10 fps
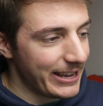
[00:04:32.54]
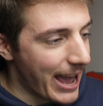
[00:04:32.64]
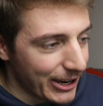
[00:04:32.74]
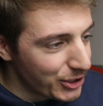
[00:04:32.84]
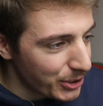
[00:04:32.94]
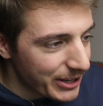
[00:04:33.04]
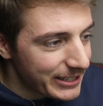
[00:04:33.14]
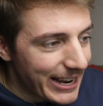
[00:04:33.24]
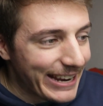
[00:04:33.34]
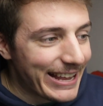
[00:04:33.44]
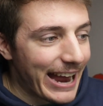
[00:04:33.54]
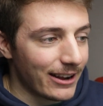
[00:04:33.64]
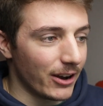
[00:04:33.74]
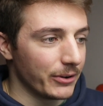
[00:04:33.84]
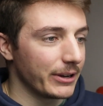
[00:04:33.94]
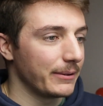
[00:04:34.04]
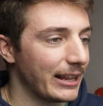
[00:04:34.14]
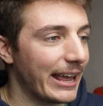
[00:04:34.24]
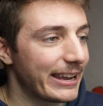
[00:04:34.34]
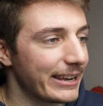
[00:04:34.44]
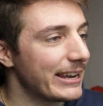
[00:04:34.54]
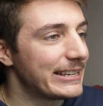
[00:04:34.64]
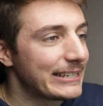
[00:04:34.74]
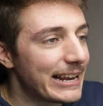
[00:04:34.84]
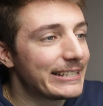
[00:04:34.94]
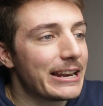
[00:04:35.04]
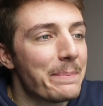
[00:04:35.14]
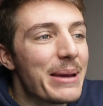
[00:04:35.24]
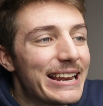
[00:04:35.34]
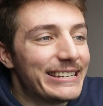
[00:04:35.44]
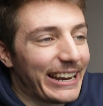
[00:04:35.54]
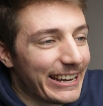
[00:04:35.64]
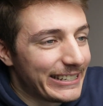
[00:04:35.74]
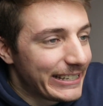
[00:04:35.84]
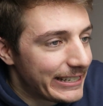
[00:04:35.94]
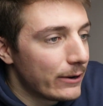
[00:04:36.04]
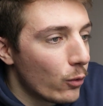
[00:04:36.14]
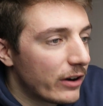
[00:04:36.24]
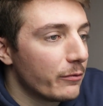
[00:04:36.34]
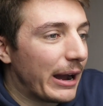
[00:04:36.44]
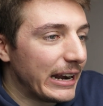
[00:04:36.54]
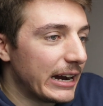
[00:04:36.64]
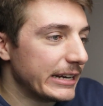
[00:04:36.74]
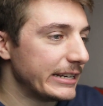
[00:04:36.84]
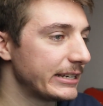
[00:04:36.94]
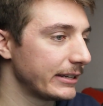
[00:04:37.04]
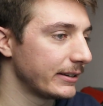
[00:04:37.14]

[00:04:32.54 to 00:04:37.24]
yeah, it shouldn't take that long. Like, it's less than a millisecond to send one of my lines.